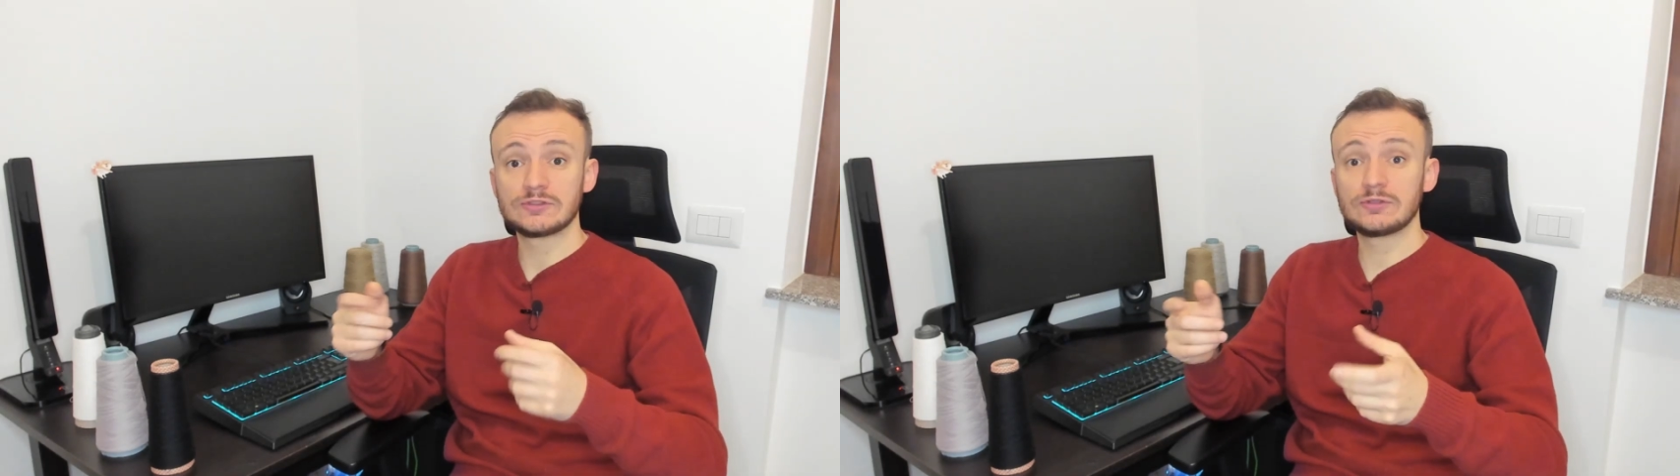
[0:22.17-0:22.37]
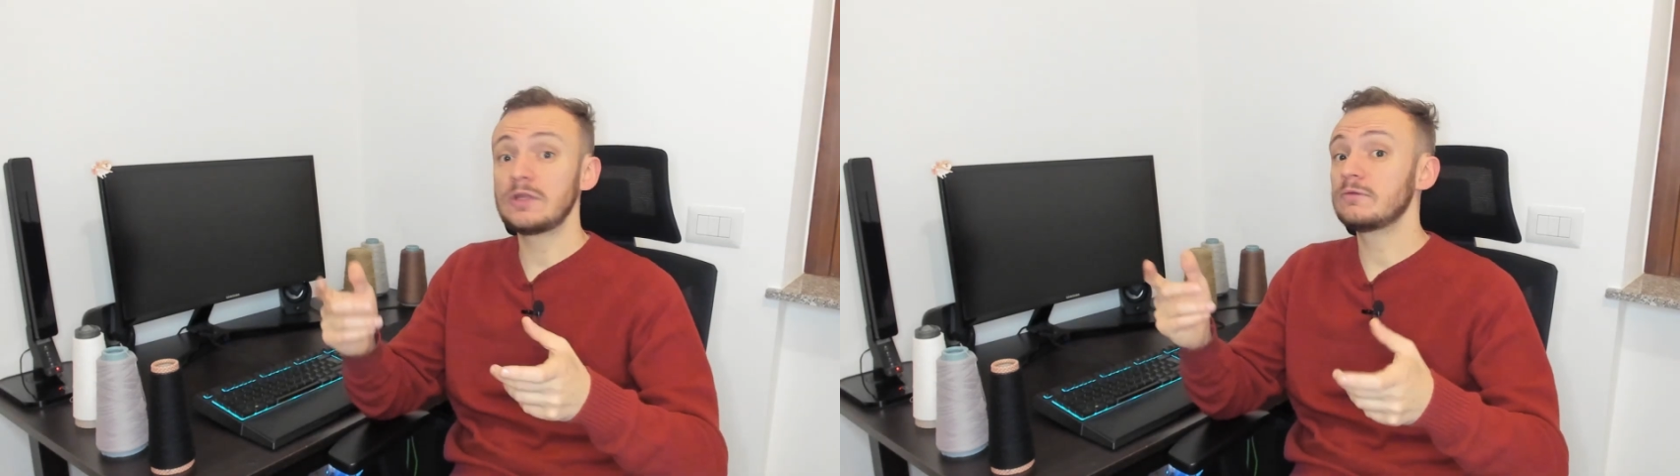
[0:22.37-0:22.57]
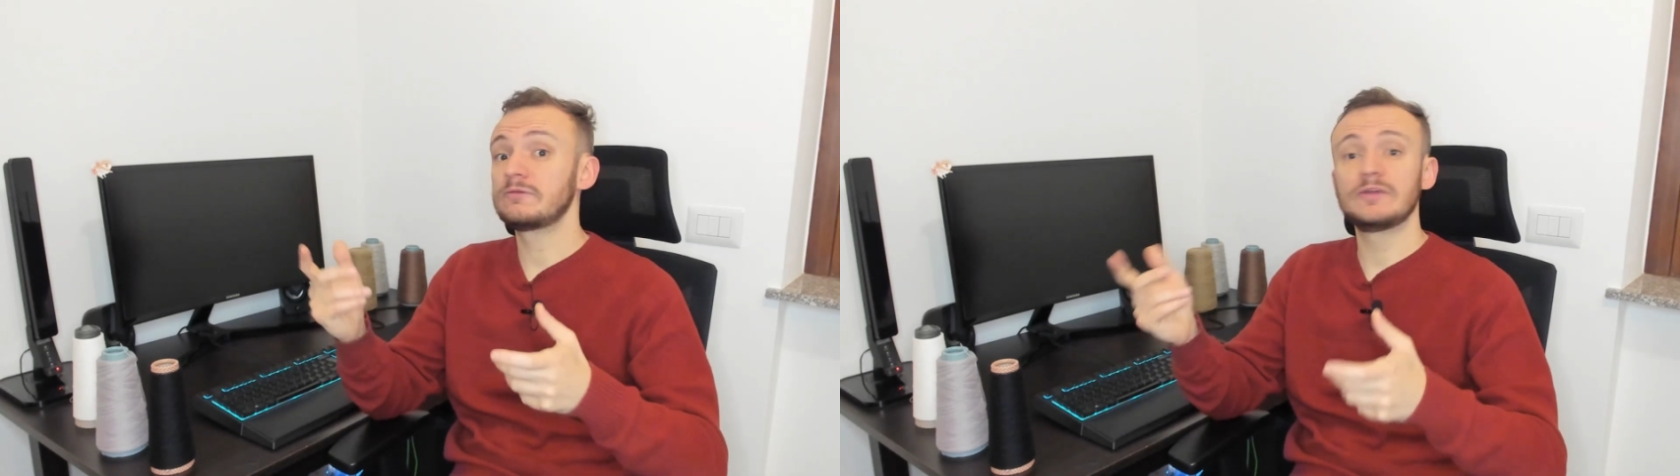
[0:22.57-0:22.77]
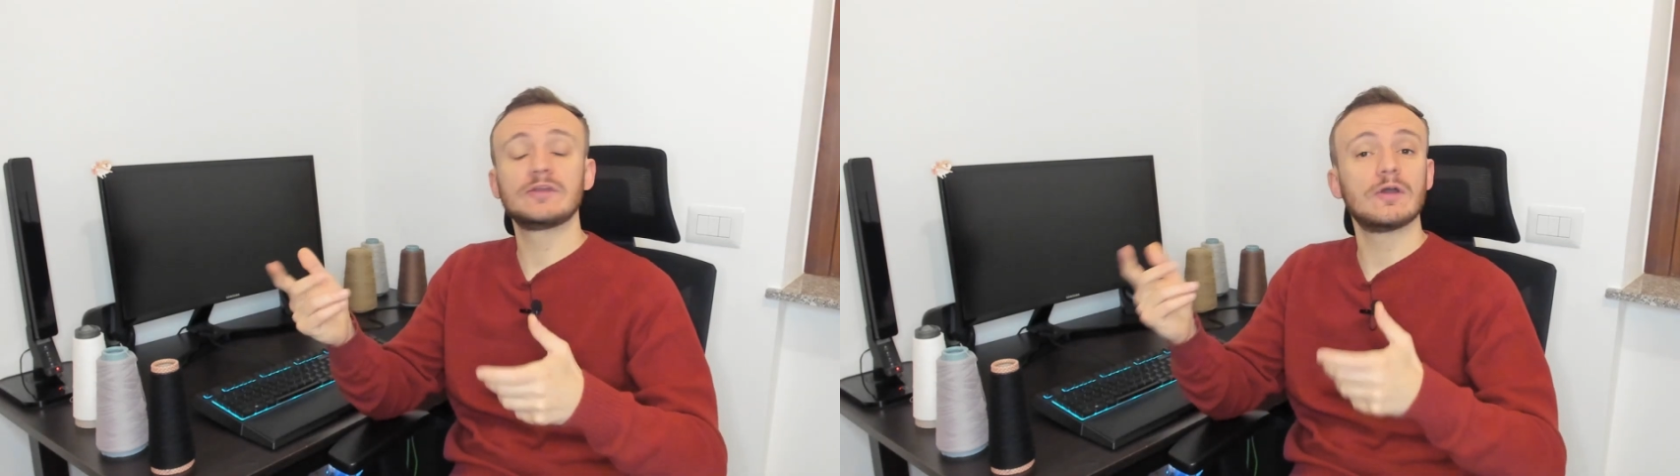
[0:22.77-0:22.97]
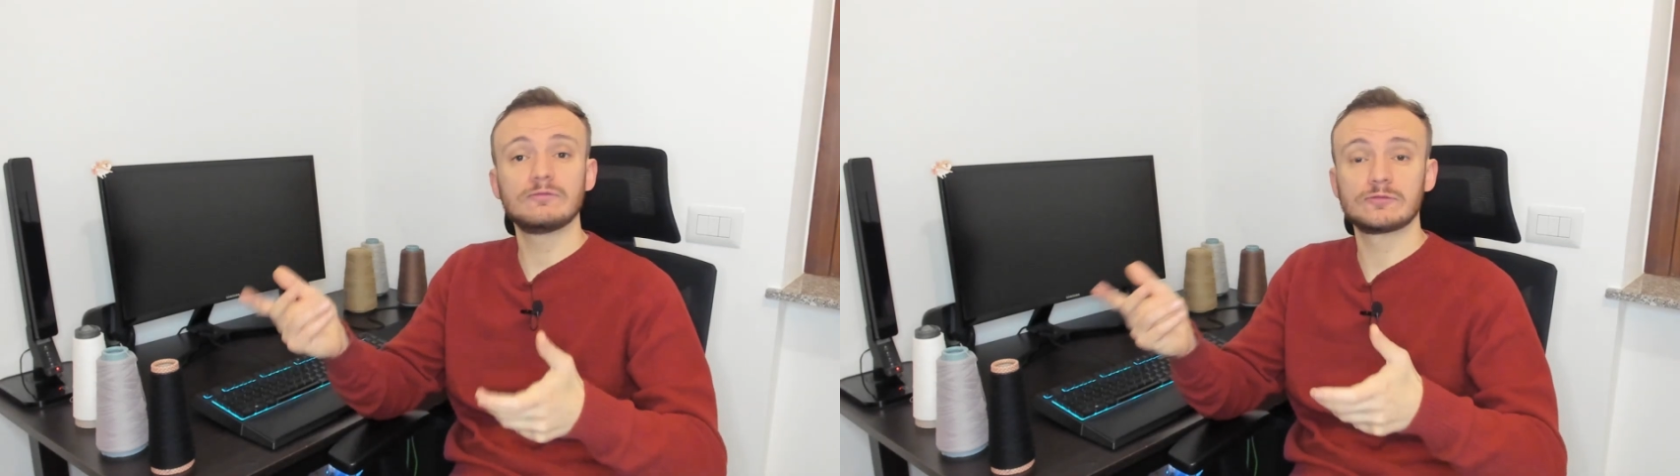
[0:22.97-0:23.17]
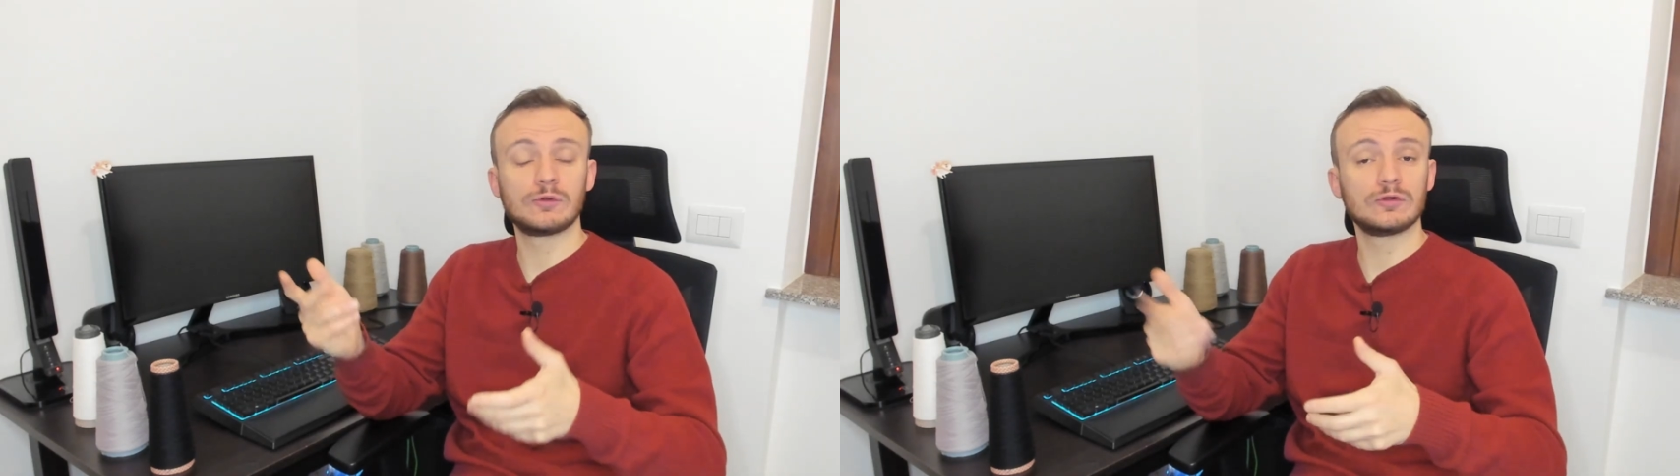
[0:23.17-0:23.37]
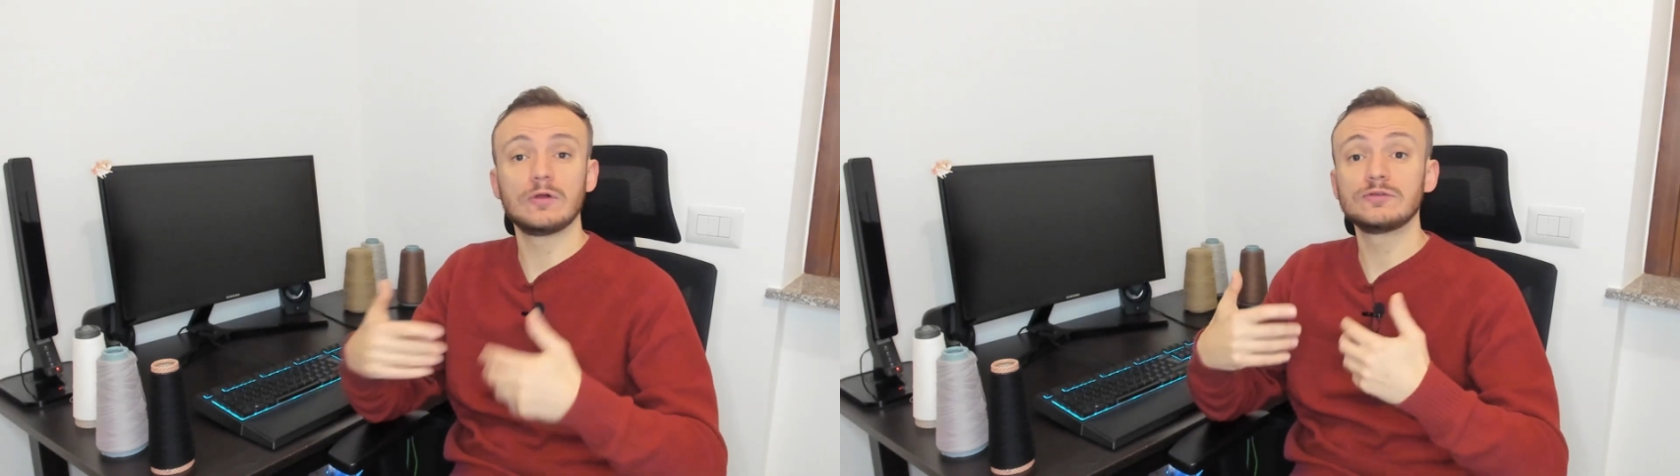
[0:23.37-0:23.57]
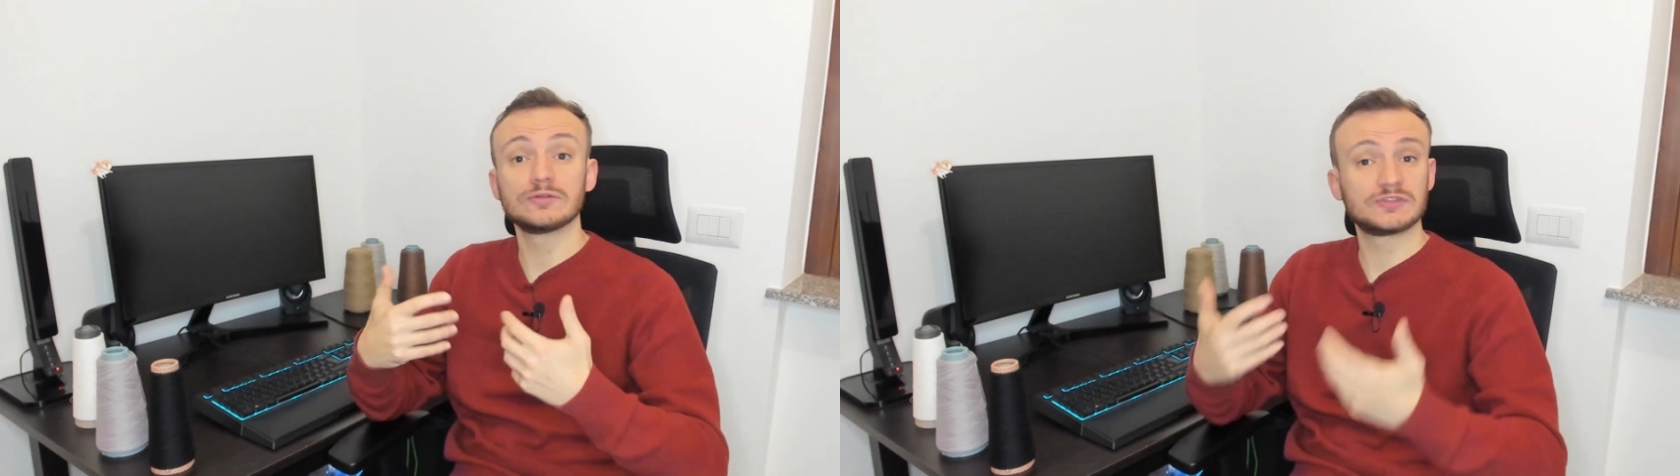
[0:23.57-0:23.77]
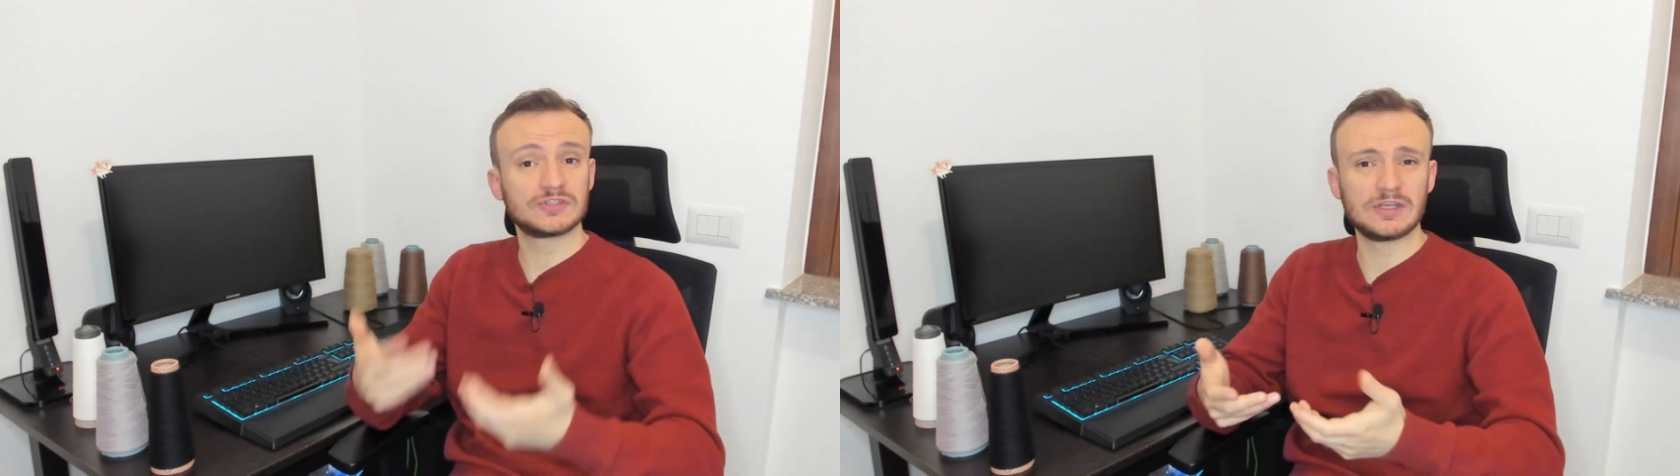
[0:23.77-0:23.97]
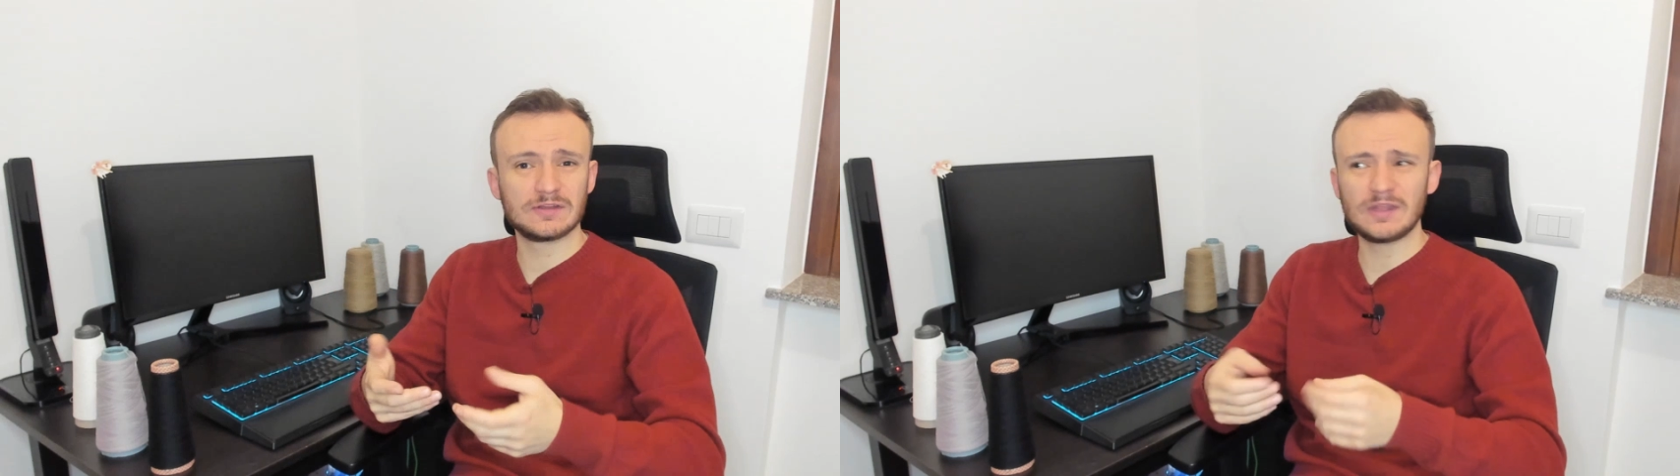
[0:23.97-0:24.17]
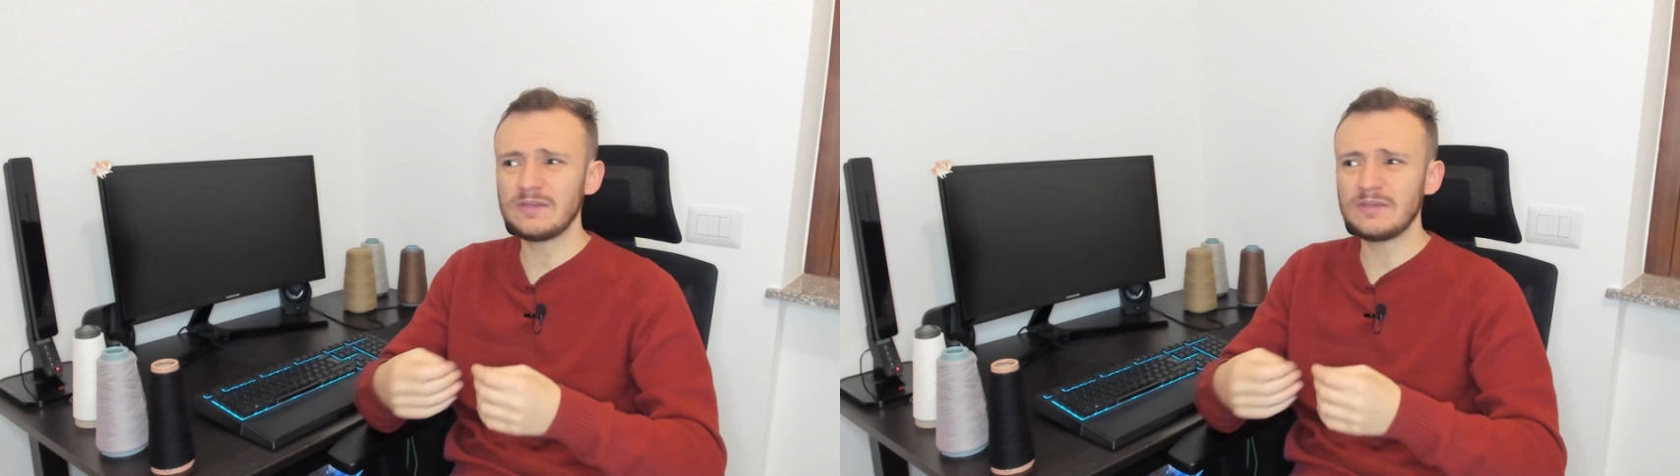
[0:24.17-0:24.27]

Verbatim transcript: So they don't feel comfortable on your skin.